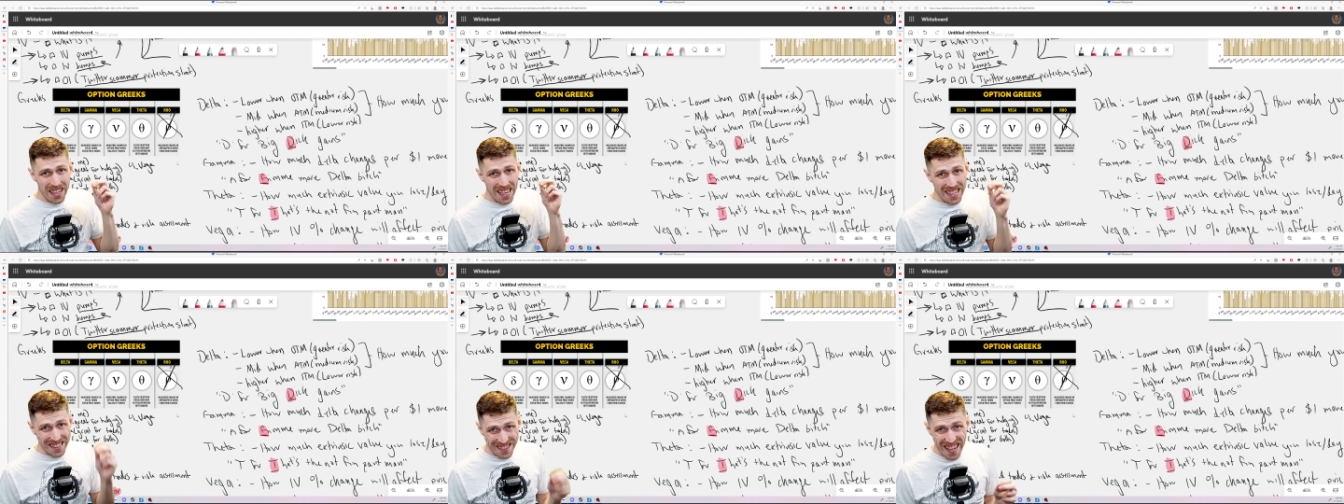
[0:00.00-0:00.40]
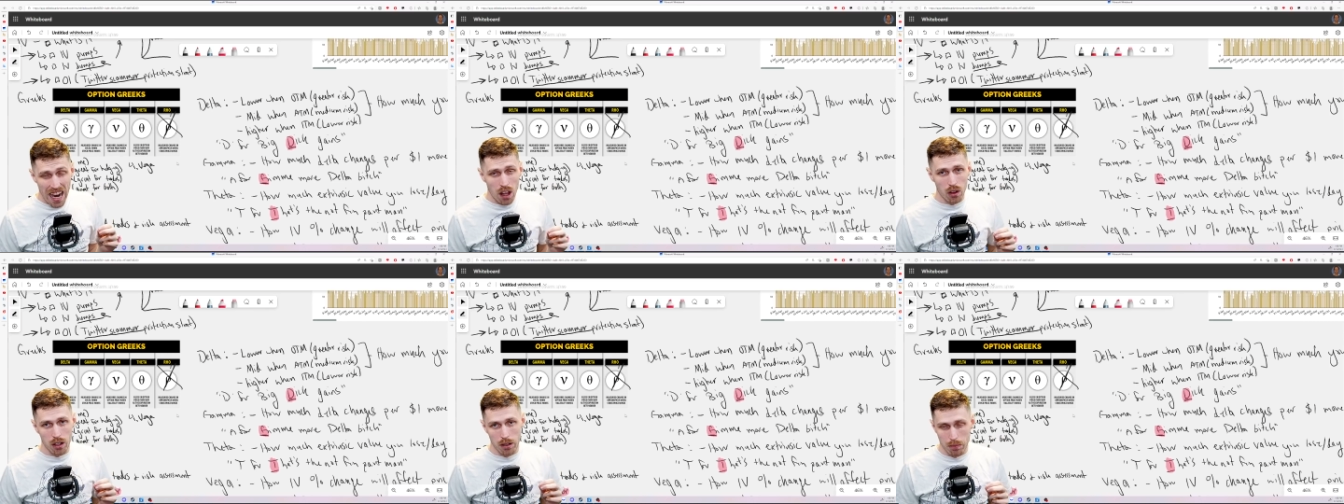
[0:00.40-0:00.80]

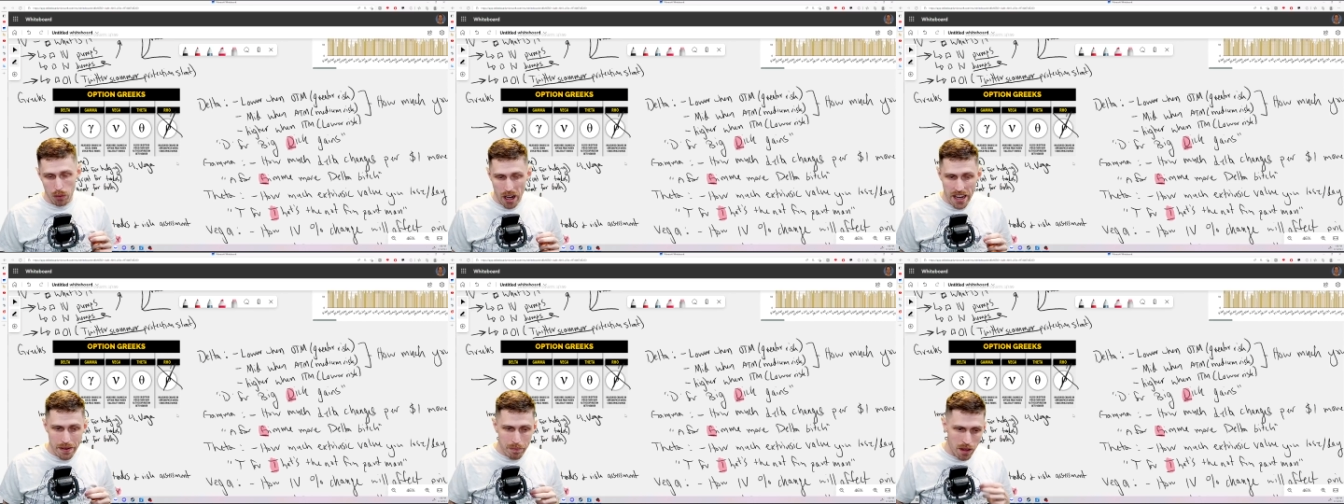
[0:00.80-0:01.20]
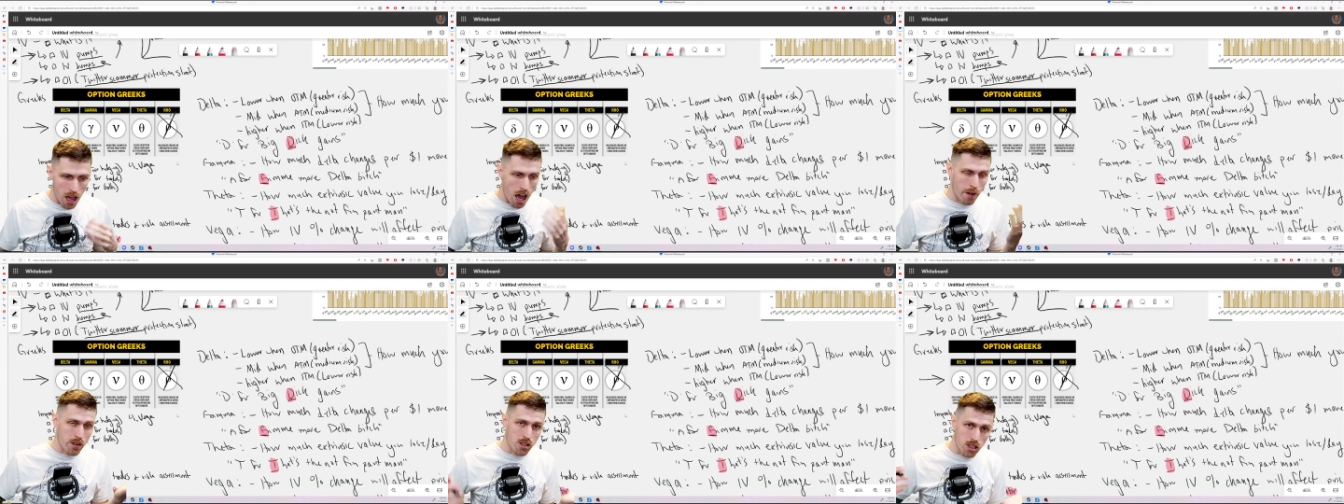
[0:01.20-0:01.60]
$1, right?
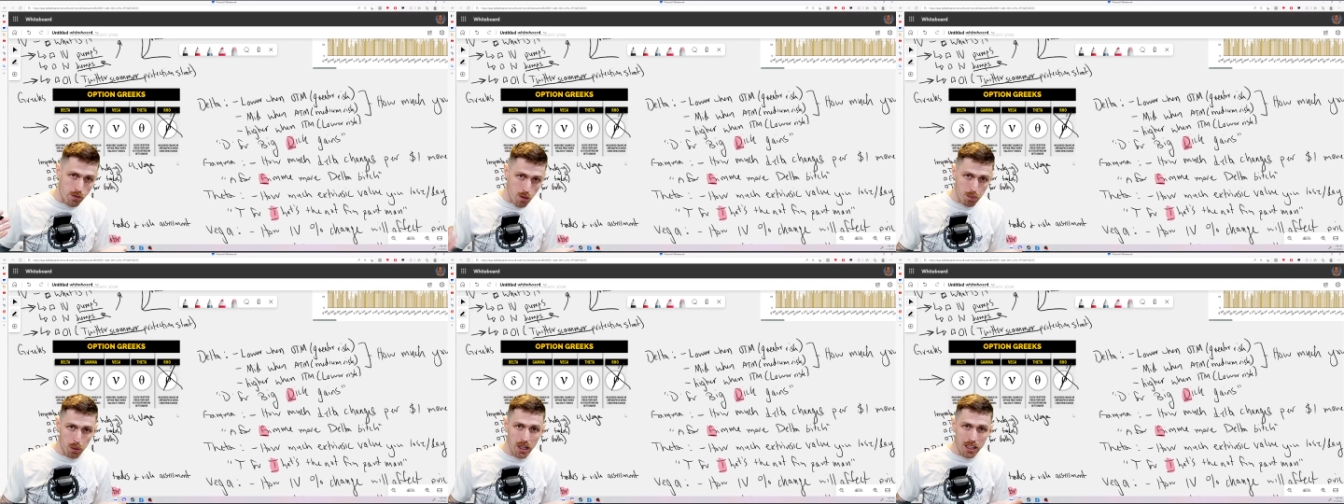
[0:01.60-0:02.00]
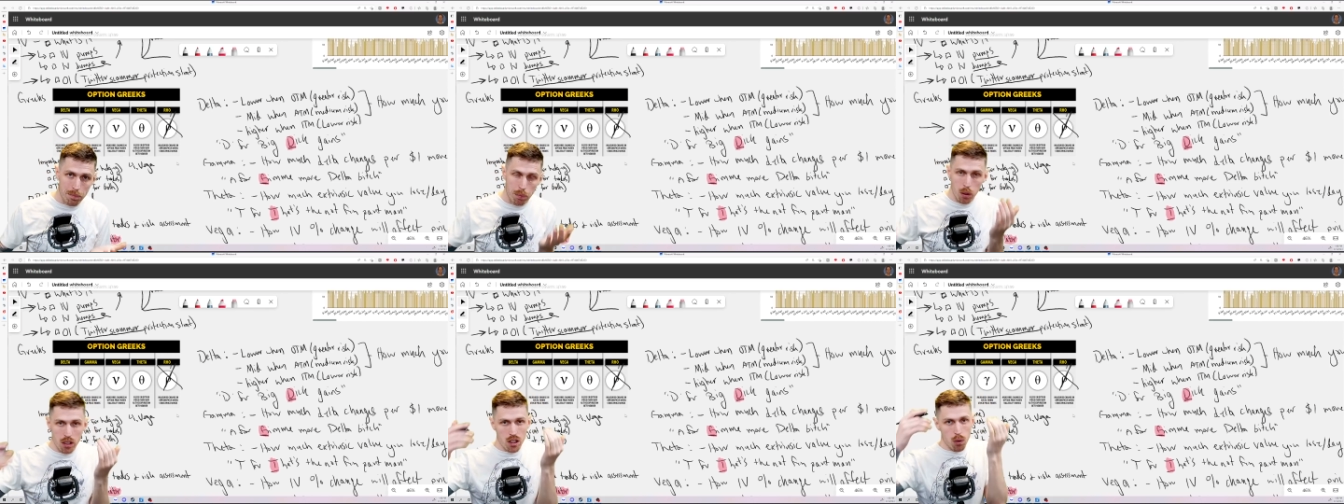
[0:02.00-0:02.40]
Obviously, if you're playing a
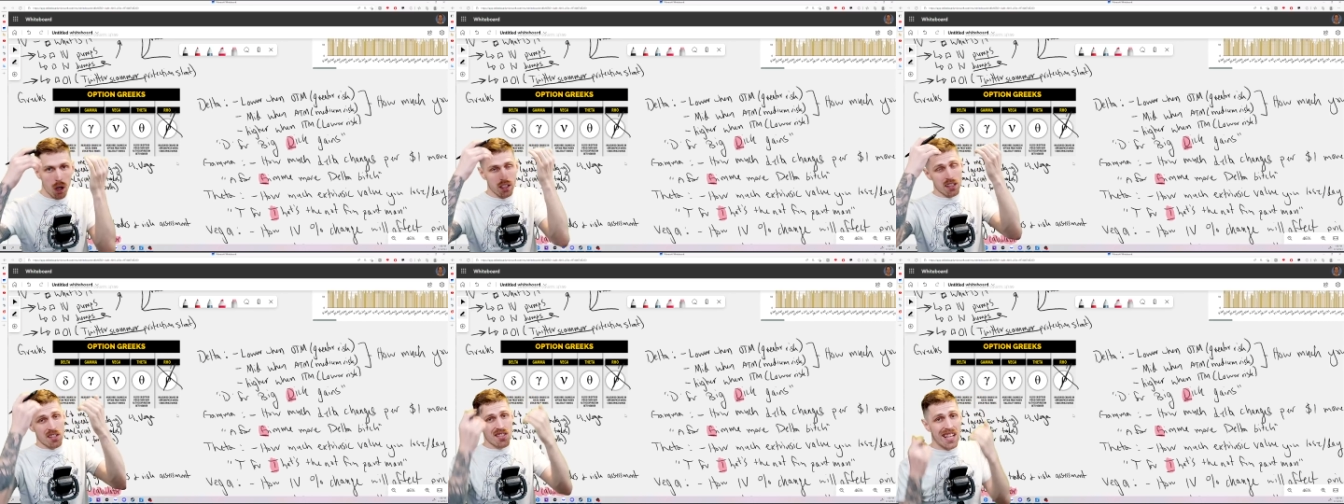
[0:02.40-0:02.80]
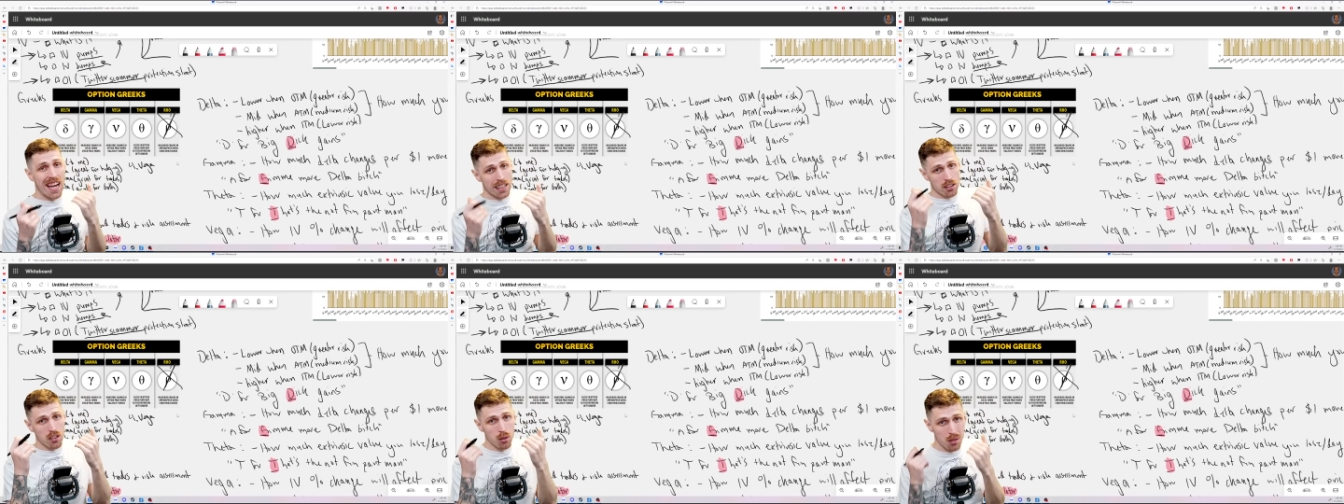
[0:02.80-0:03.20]
put, you want the
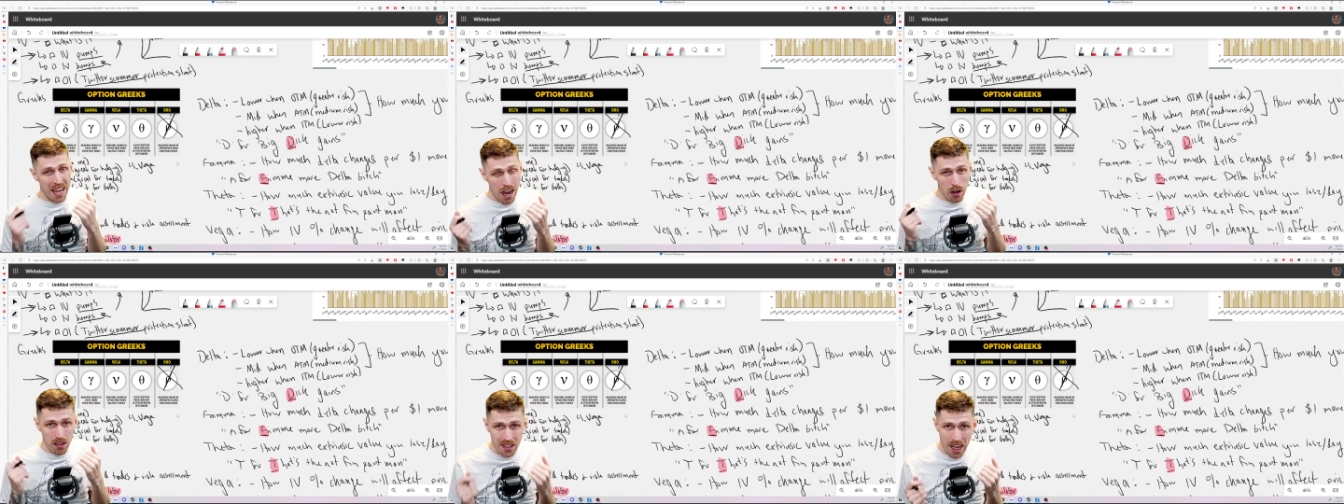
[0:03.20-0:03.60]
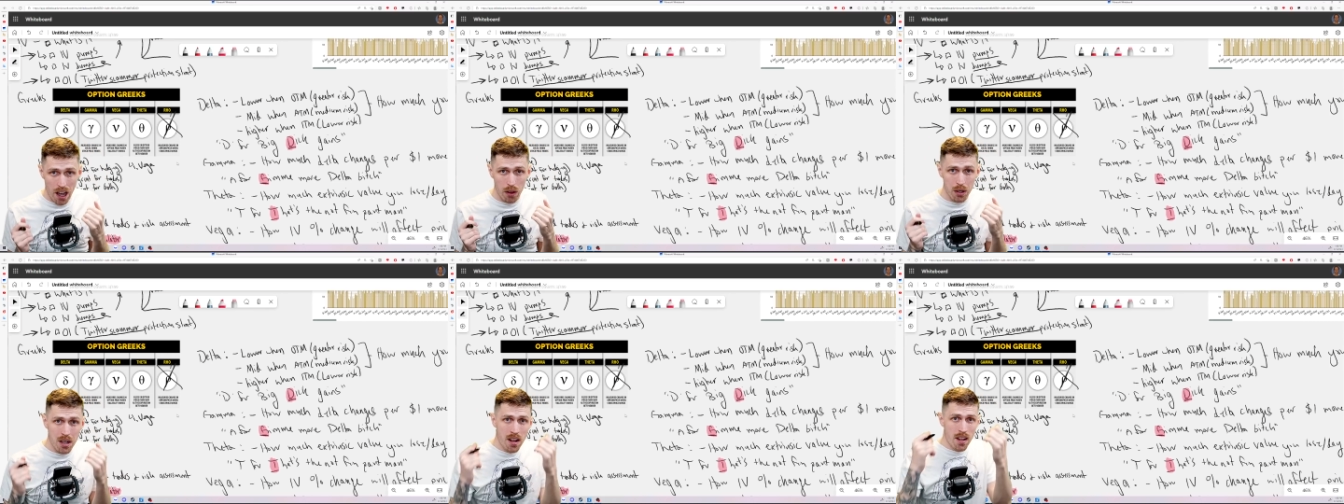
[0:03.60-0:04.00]
stock to go down
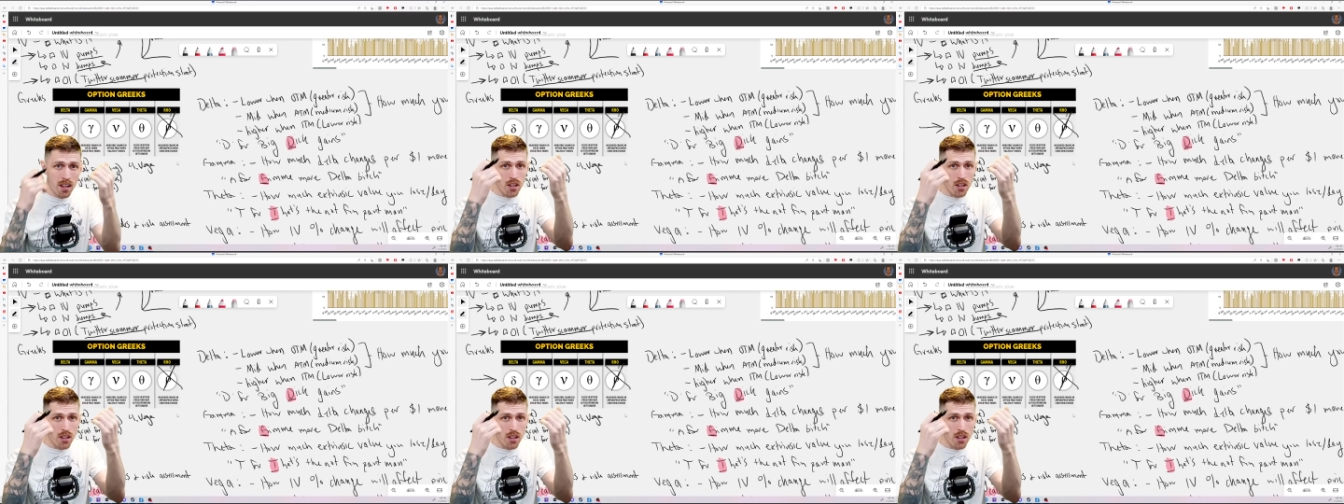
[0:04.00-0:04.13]
$1.